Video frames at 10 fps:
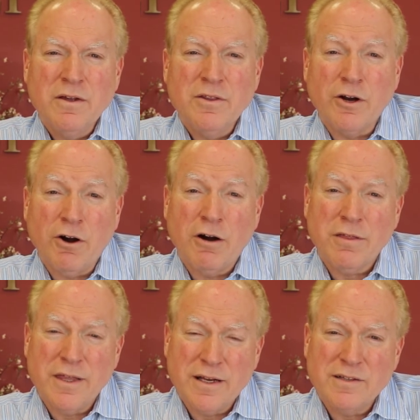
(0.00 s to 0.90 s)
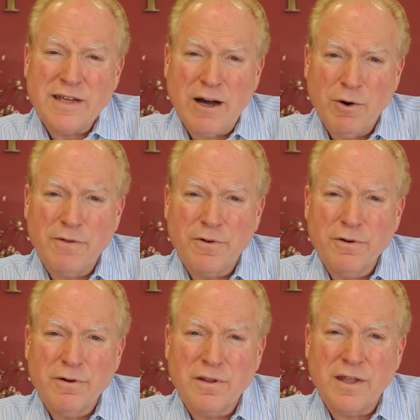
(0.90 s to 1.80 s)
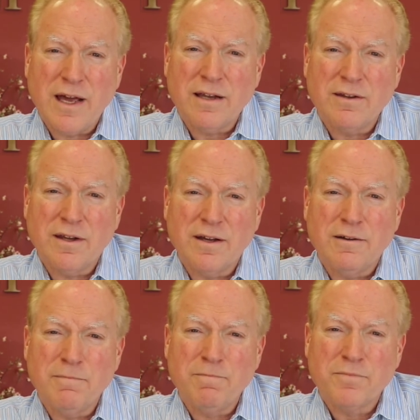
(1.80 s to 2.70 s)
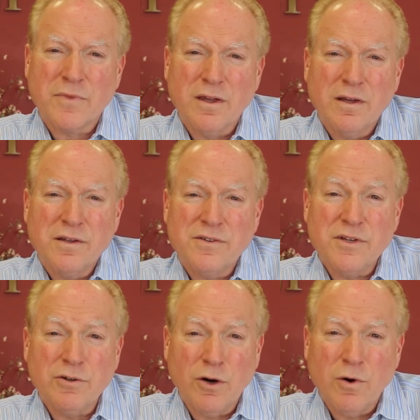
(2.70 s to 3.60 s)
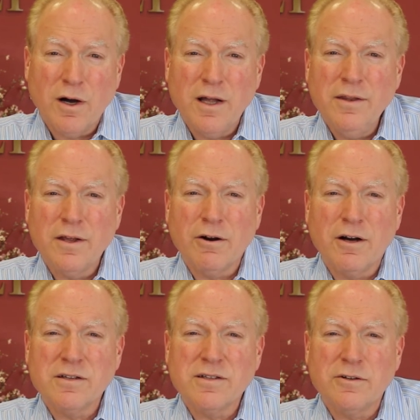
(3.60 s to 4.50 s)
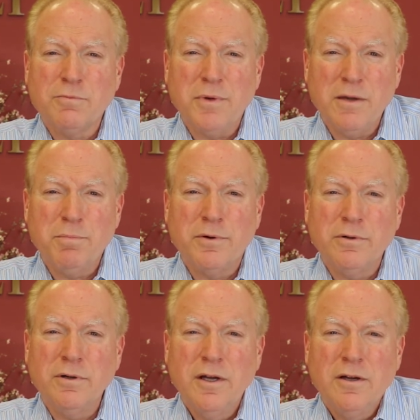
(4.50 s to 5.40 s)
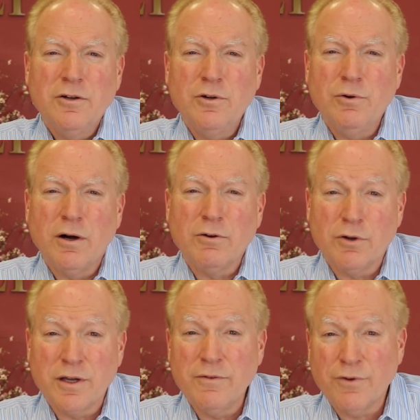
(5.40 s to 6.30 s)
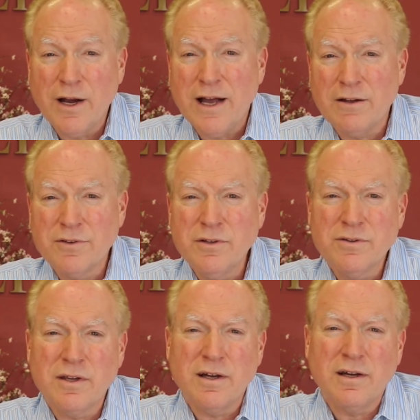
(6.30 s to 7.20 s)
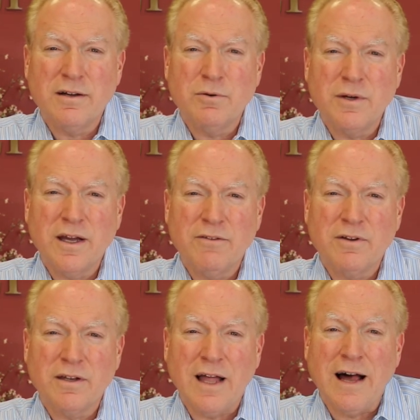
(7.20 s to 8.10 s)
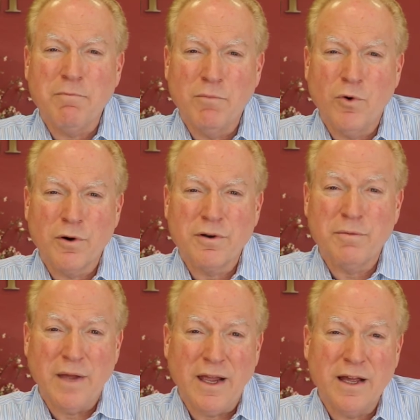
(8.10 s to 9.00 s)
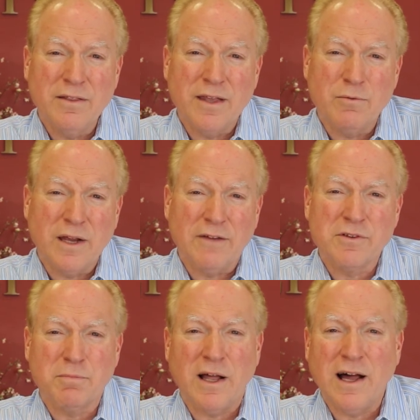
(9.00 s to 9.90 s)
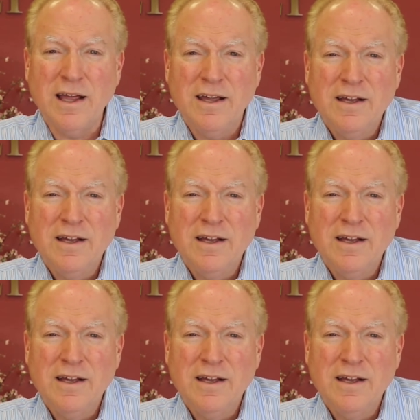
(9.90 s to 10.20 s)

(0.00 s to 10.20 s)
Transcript: There are things, however, that still go on. There are still people who are looking for houses. We have a lot more demand than we have supply.